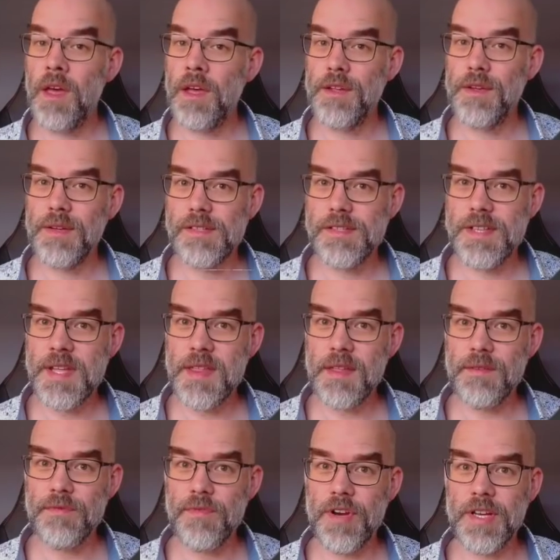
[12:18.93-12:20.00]
You can see
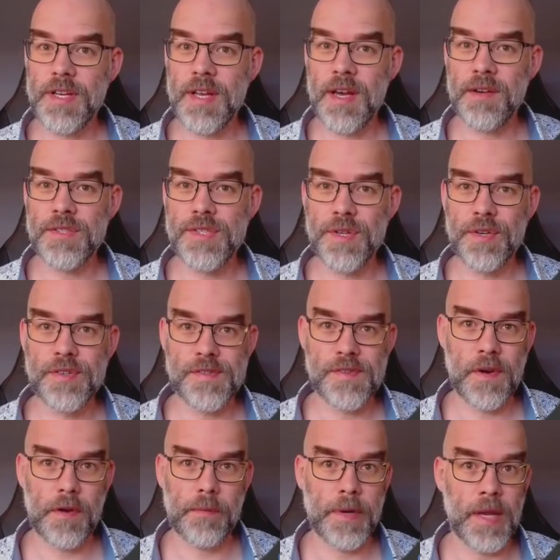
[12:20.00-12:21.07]
that running now took
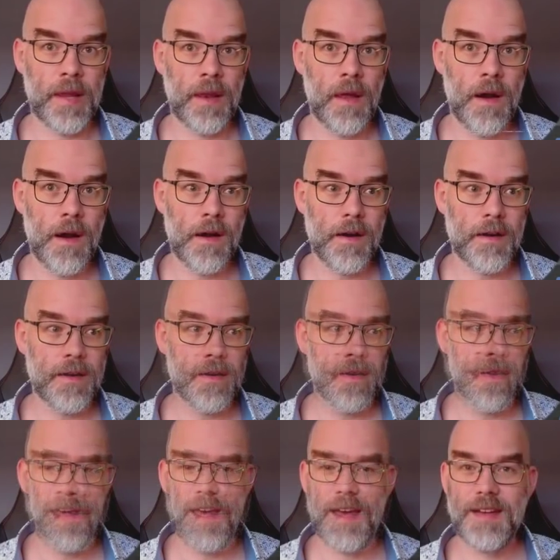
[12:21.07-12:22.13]
considerably longer,
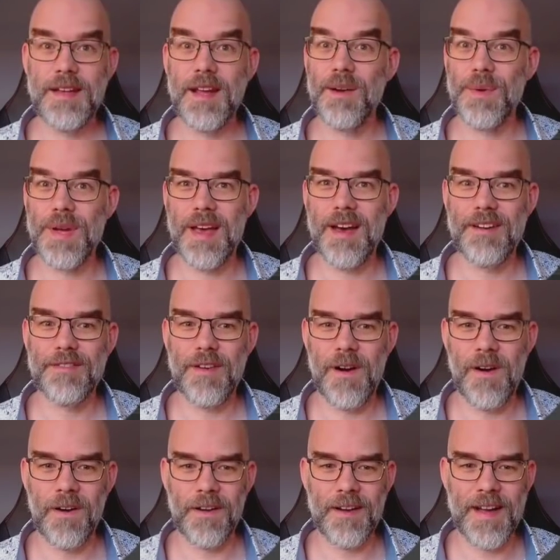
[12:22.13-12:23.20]
and here we have
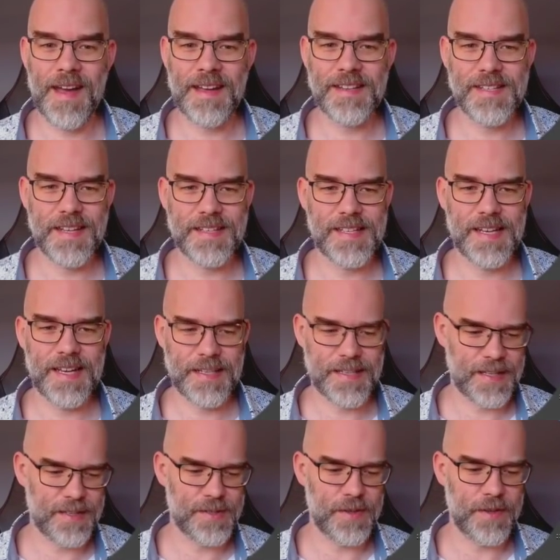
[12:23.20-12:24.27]
all our assets linked
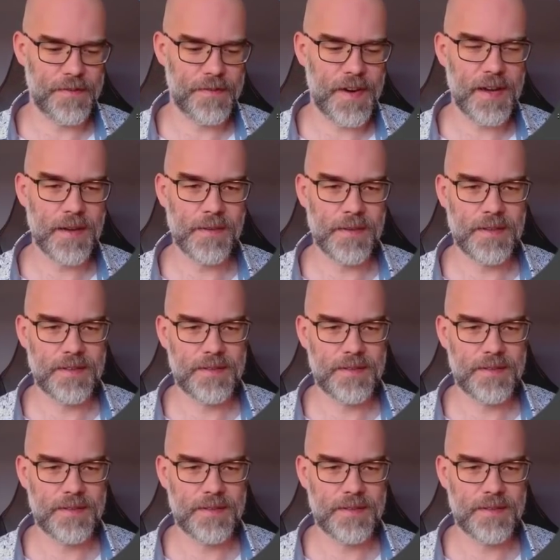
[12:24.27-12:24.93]
into the file.